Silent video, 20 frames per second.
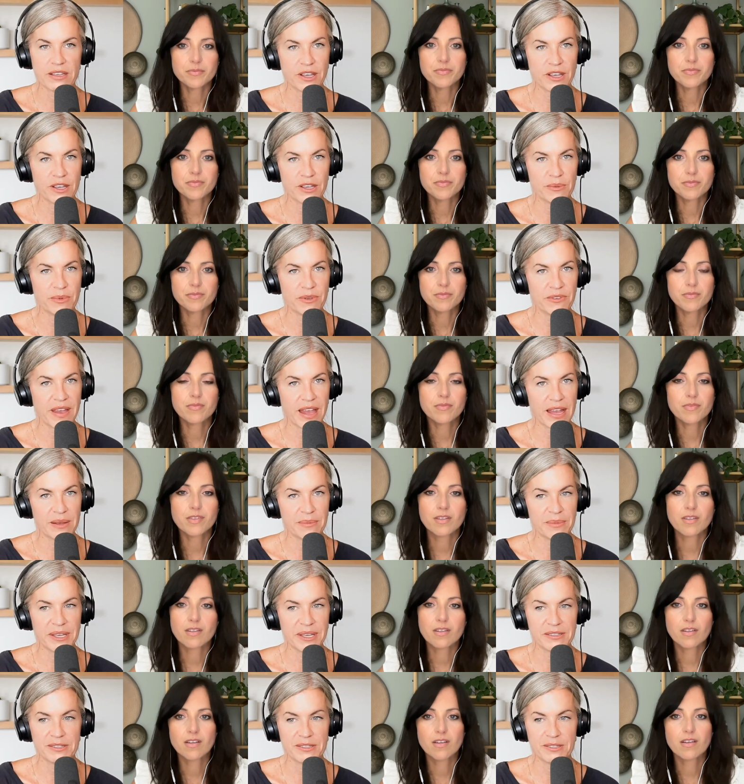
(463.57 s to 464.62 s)
Speaker 1: soluble
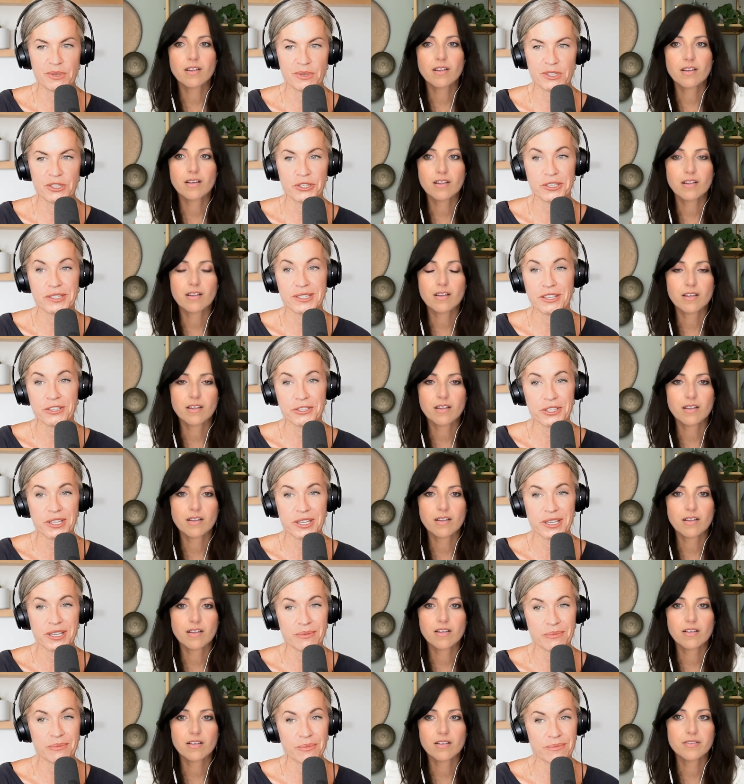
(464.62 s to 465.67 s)
vitamins which are
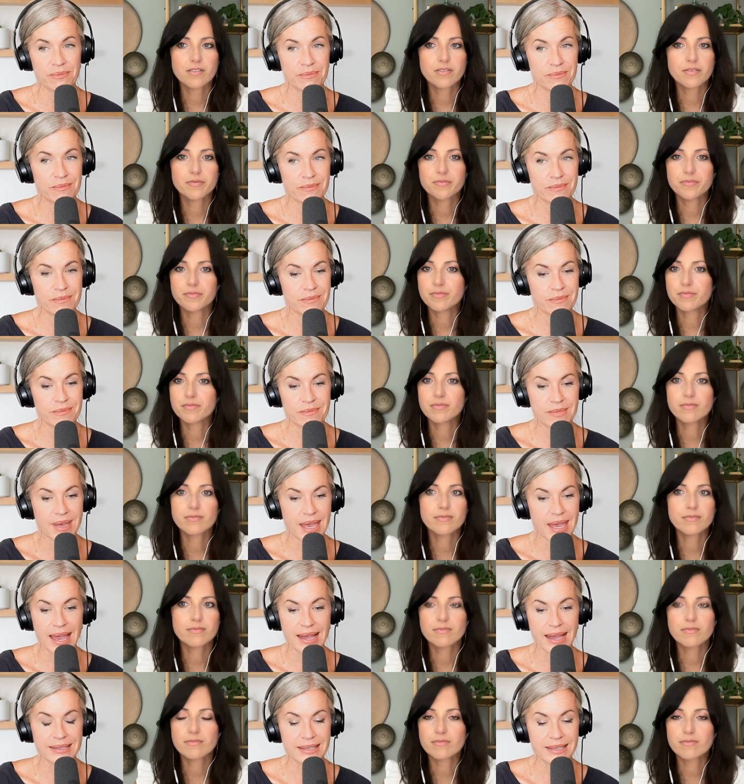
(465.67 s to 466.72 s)
essentially
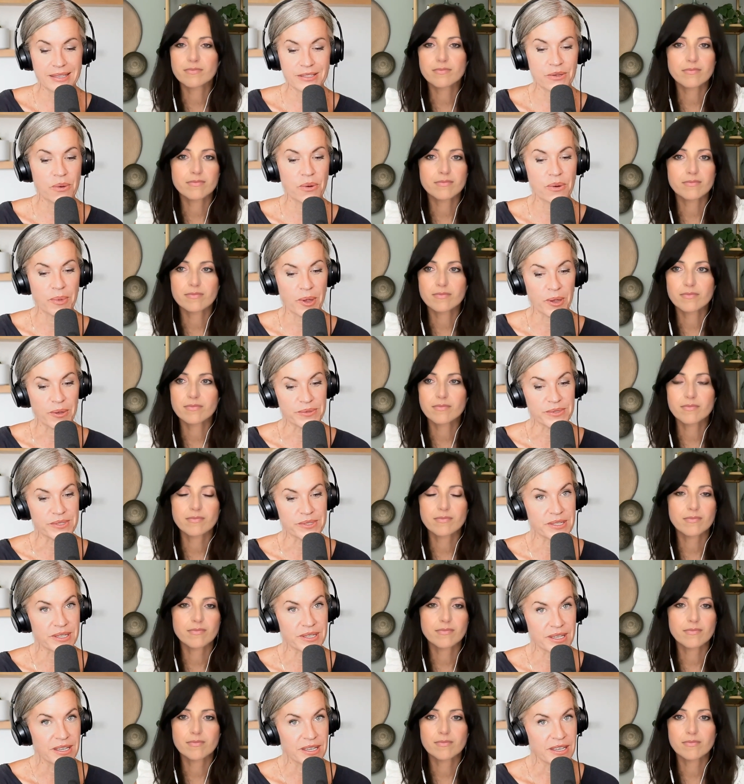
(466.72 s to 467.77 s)
acting as hormones
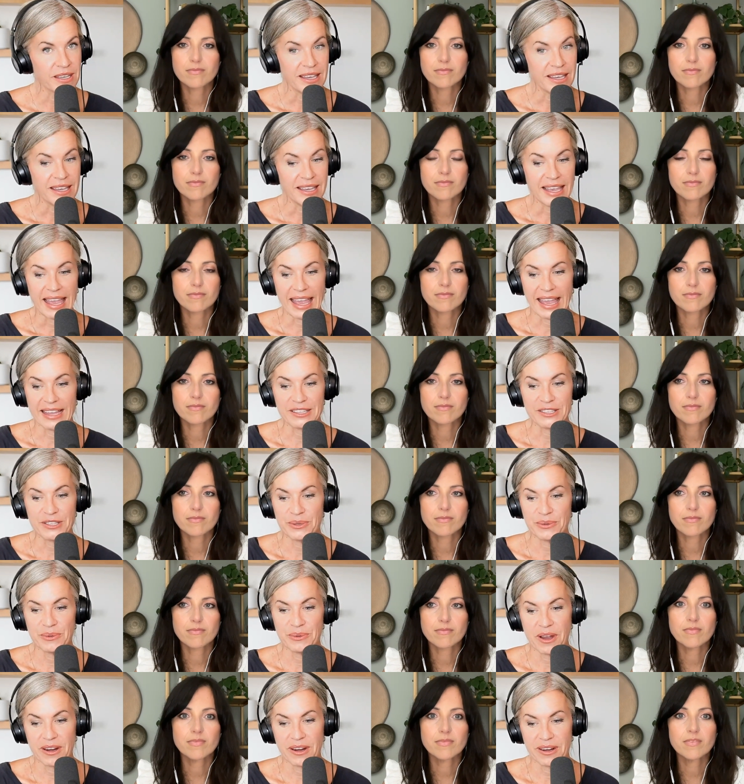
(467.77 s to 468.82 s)
and
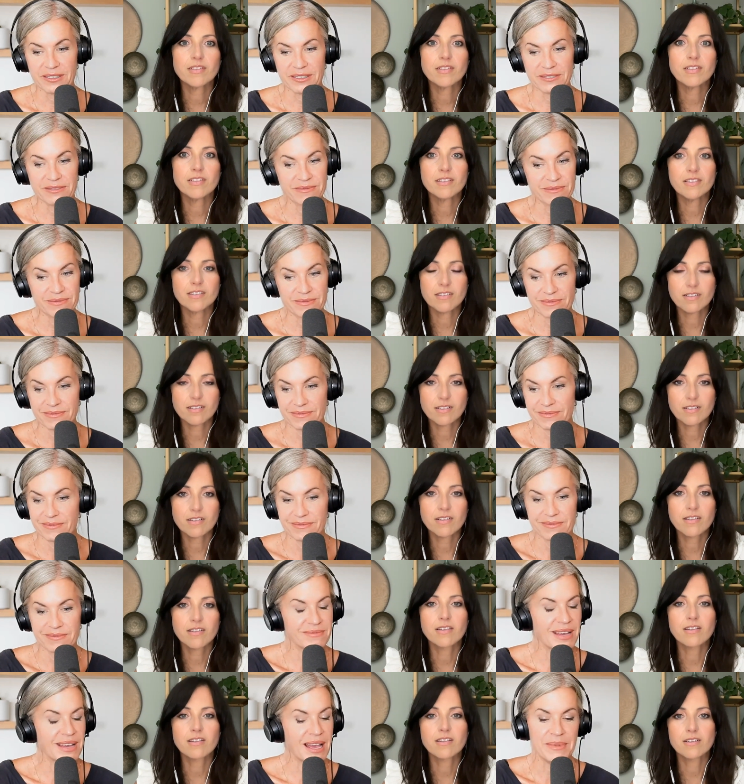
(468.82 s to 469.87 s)
you are
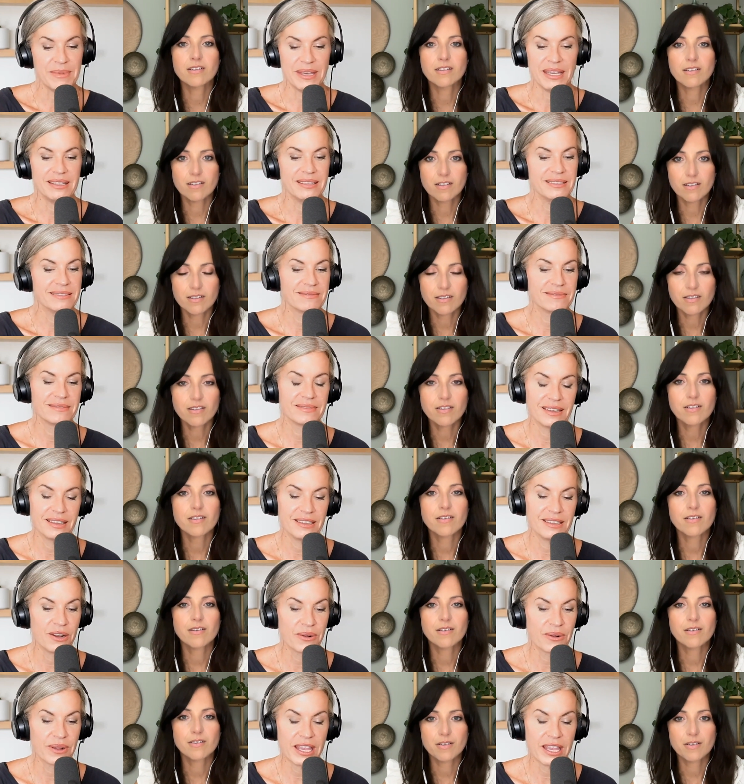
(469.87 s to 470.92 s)
i mean you
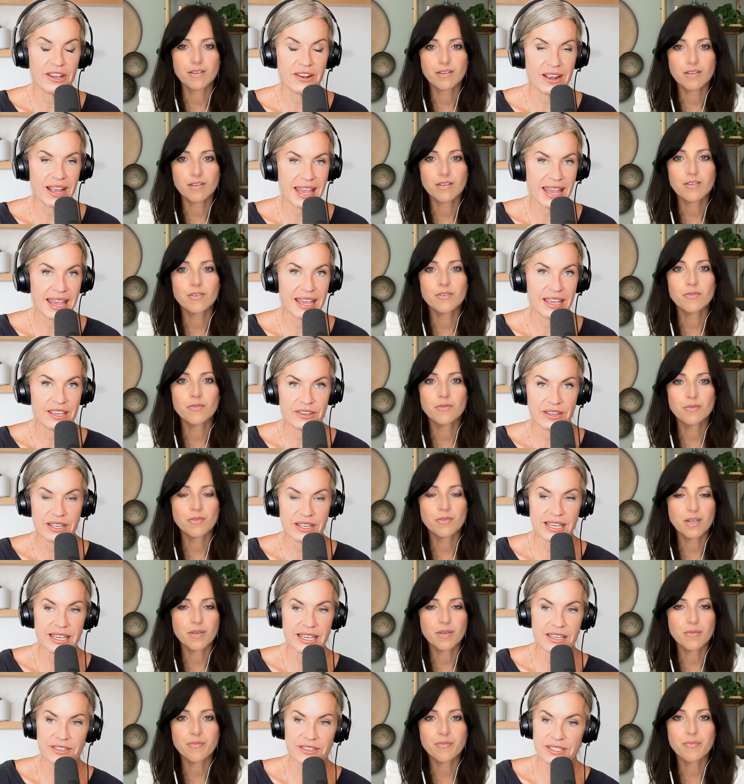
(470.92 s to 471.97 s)
don't get your a your
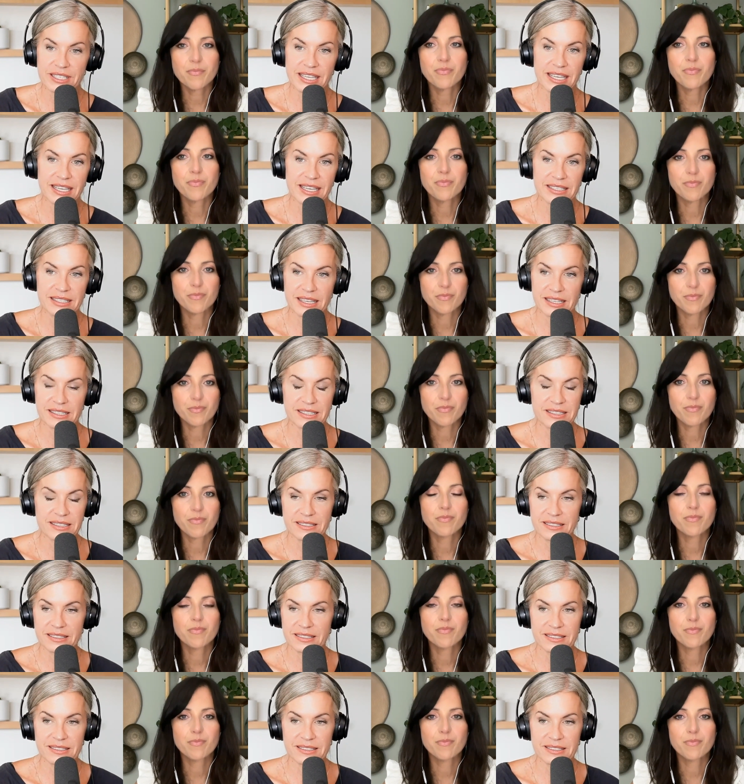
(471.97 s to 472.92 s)
e your d it doesn't